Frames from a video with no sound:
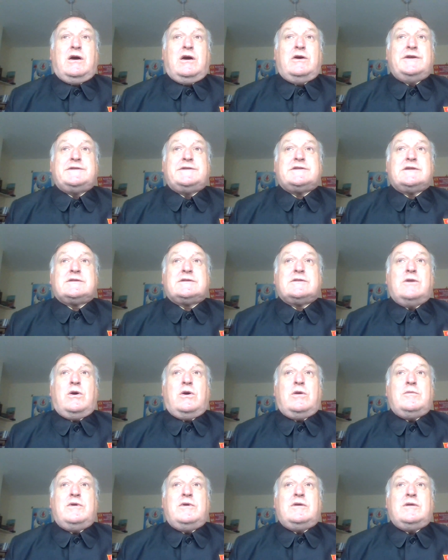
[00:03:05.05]
I did
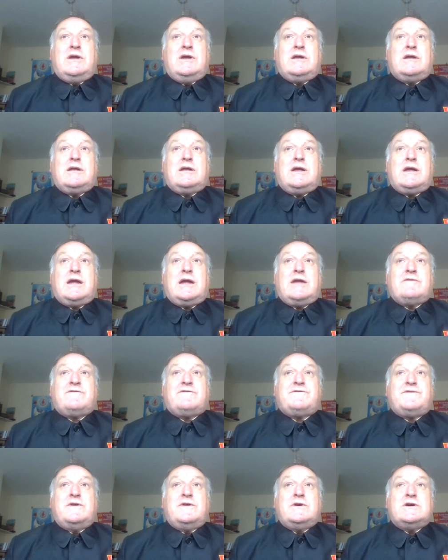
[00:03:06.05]
not at
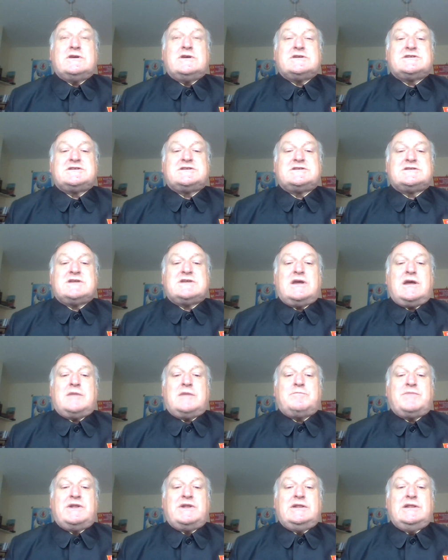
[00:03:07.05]
first
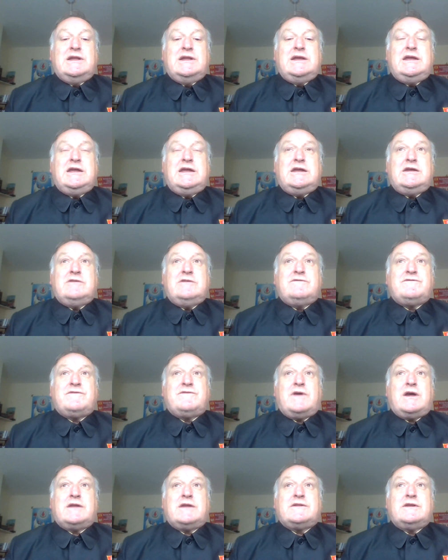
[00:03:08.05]

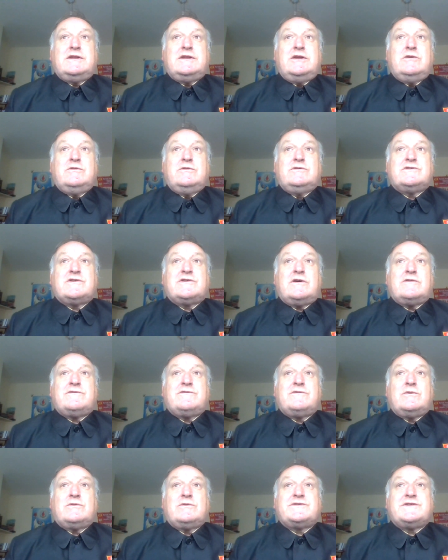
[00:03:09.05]
believe the news. I
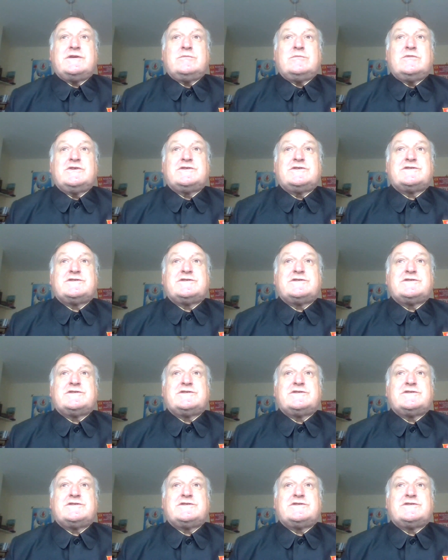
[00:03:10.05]
thought it